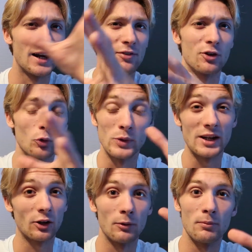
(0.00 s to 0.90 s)
it for a
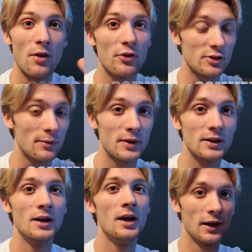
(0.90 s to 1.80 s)
week or a month or something,
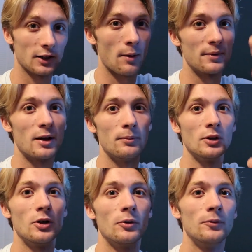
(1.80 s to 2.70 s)
comment down
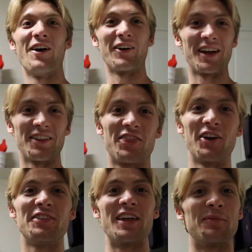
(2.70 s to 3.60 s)
below. Okay, the
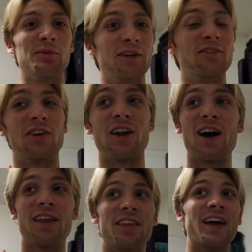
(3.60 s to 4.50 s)
third thing, believe it or
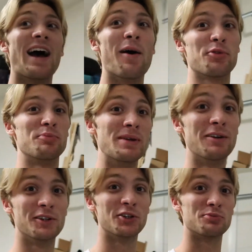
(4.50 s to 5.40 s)
not, that helps me
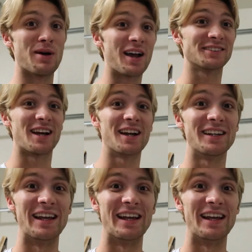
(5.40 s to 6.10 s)
reduce my anxiety